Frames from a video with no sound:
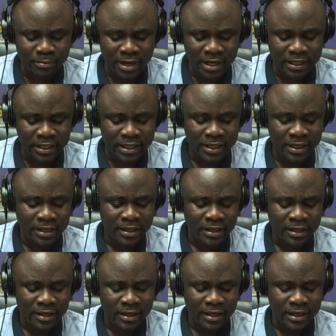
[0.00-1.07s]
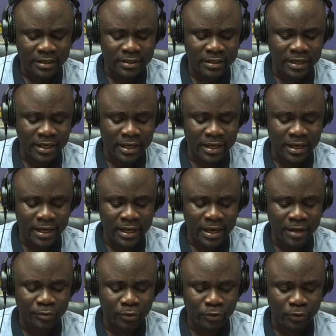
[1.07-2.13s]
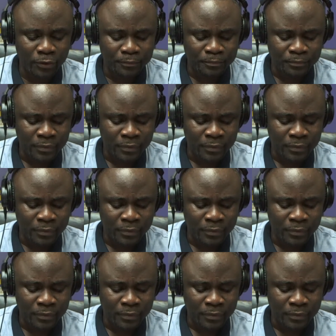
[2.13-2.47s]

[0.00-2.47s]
Bank Edie Enono.